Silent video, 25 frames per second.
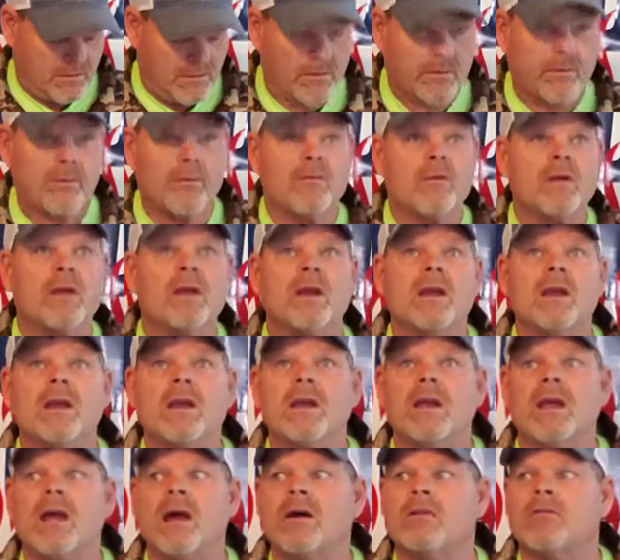
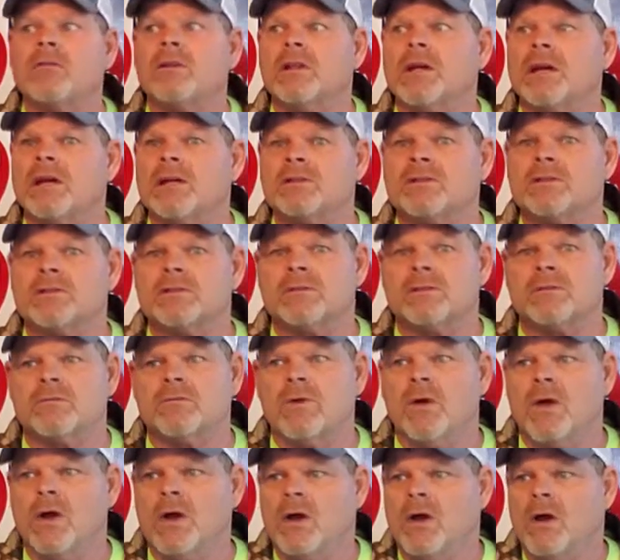3 avalanches,
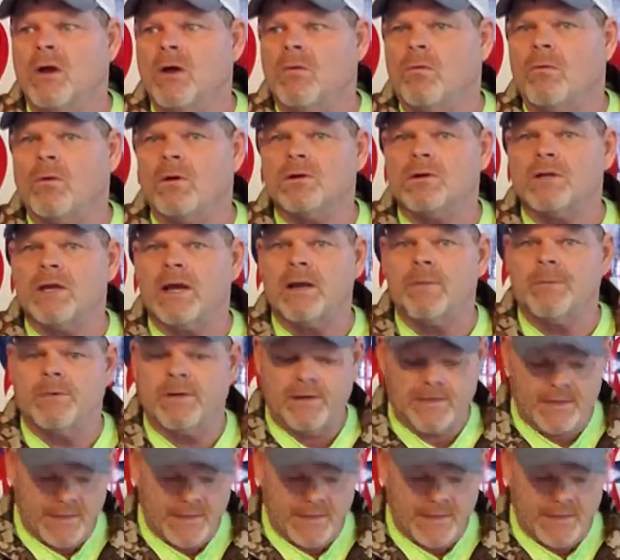and one time it